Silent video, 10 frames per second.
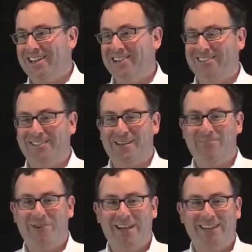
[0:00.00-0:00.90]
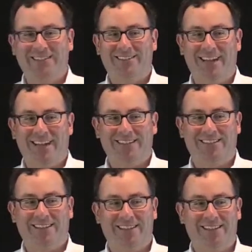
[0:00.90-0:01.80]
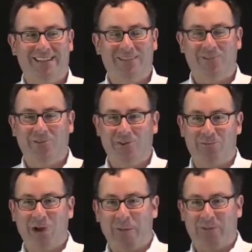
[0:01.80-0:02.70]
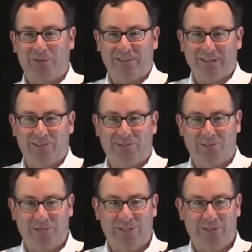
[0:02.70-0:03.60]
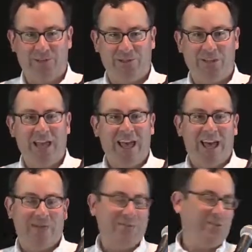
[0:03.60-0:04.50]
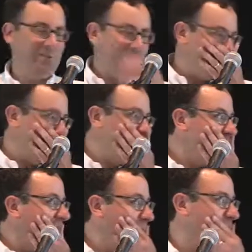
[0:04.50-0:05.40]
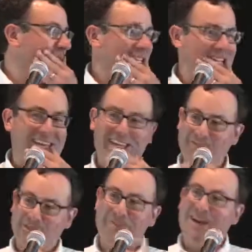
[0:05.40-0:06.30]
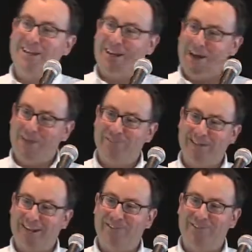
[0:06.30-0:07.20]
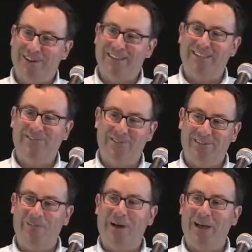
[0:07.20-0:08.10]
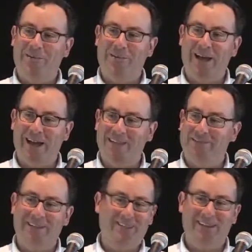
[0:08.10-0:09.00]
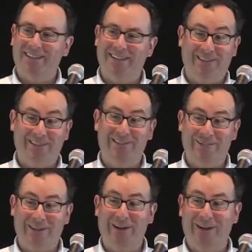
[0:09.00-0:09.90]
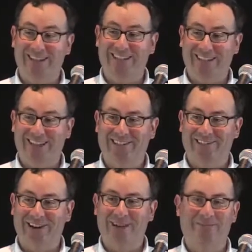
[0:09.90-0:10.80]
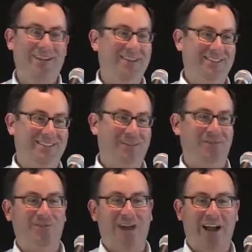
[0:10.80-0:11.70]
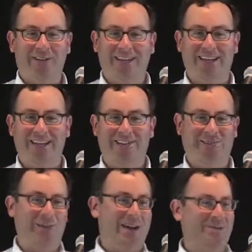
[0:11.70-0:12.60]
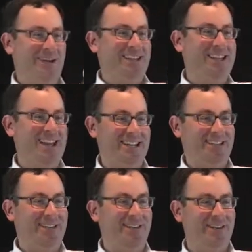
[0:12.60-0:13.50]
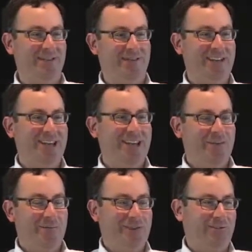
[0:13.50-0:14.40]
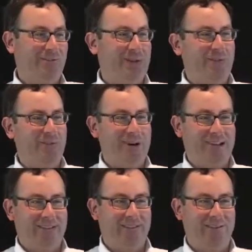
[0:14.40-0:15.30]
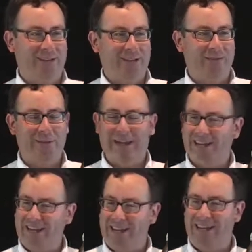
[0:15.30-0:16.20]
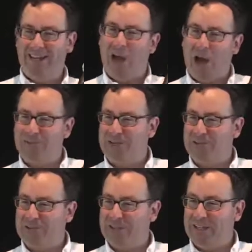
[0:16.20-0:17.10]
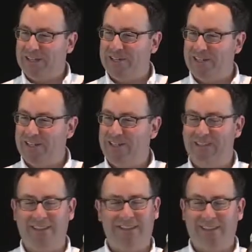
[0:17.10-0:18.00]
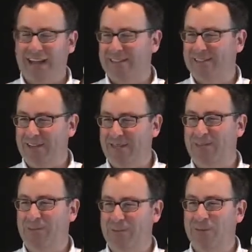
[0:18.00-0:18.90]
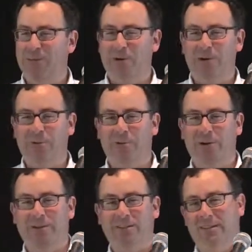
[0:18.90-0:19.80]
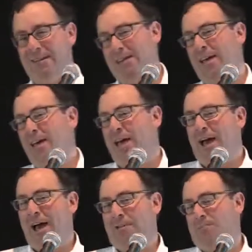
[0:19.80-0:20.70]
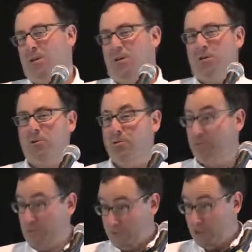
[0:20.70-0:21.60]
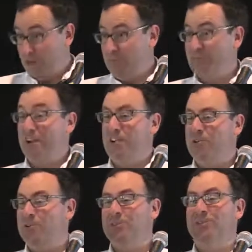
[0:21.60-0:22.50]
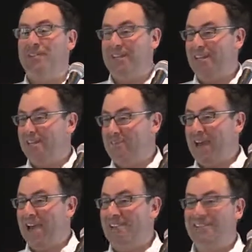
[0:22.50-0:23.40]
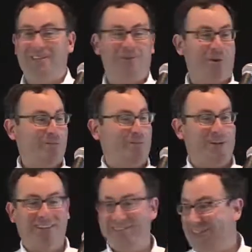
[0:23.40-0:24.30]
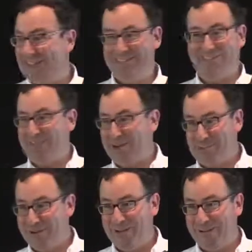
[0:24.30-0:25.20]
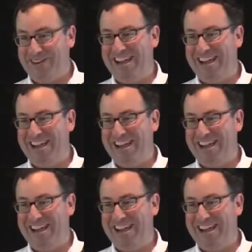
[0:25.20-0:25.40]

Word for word: You know, in some ways, uh, to say that, that those are properly textual features. I mean, probably the case with many objects, right? That the reason why we buy them has nothing to do with the content, right? With all the stuff surrounding it, which is why I wanted to get into those ways of separating or the, the metadata and object relations. I think that stuff's a little bit more important. Like, um, who blurbs, right? Who puts it in the magazine if Oprah says it's a great book,